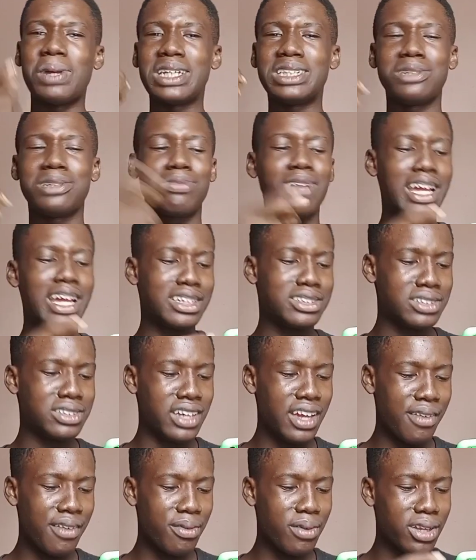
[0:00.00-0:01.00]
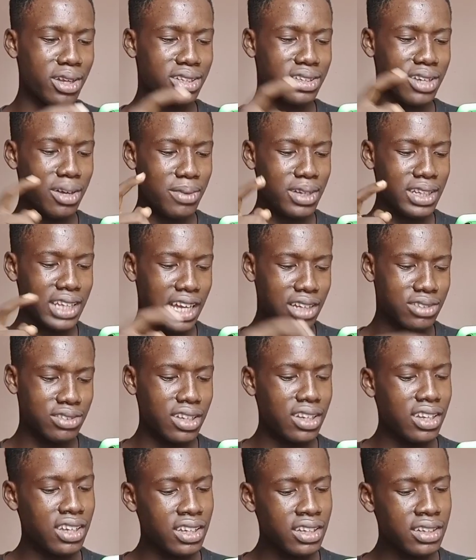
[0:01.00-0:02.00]
She replied to everybody's comment
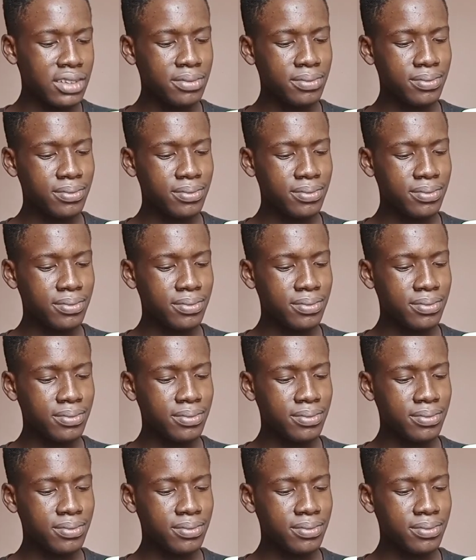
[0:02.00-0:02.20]
actually.